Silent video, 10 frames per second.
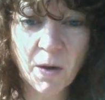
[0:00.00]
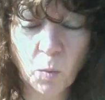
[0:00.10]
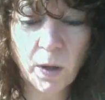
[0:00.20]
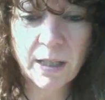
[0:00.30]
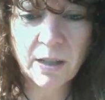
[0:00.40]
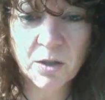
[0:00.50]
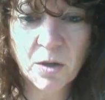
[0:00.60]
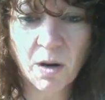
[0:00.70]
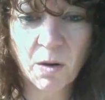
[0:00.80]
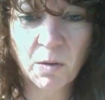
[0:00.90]
that we
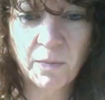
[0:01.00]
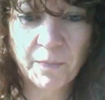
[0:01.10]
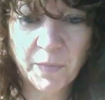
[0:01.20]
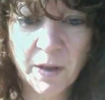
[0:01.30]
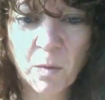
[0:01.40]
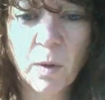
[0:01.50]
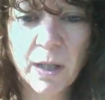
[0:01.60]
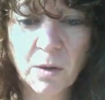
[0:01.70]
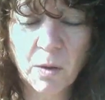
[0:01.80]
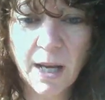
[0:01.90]
control, that
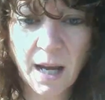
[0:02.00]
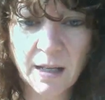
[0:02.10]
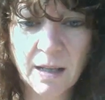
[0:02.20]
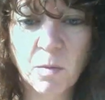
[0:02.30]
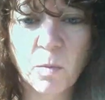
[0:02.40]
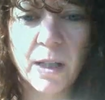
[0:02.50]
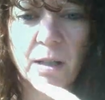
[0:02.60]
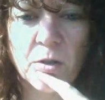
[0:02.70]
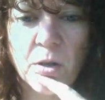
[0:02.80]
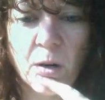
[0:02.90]
we create, that we
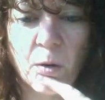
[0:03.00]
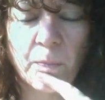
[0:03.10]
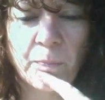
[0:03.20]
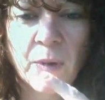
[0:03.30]
control.